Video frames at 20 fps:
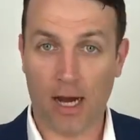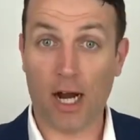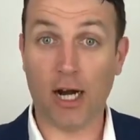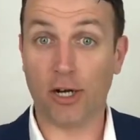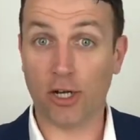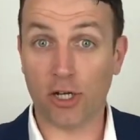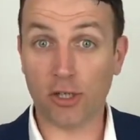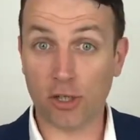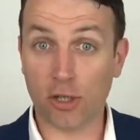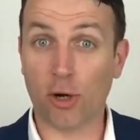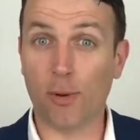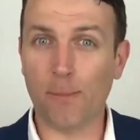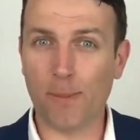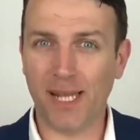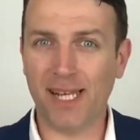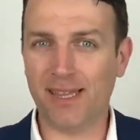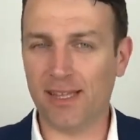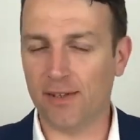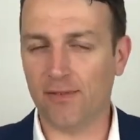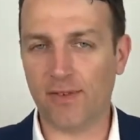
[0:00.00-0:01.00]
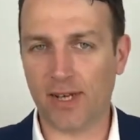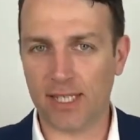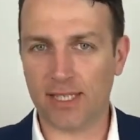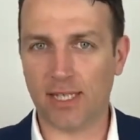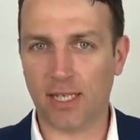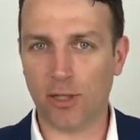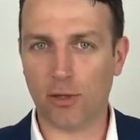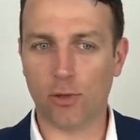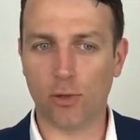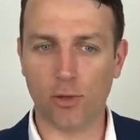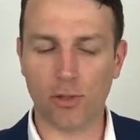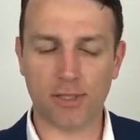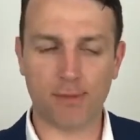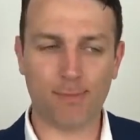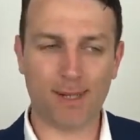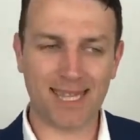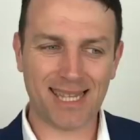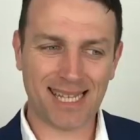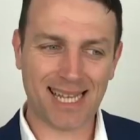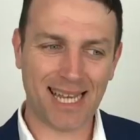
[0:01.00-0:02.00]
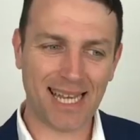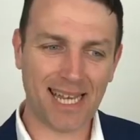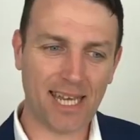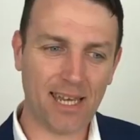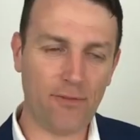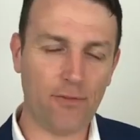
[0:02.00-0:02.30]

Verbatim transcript: are not complete investing tools, but can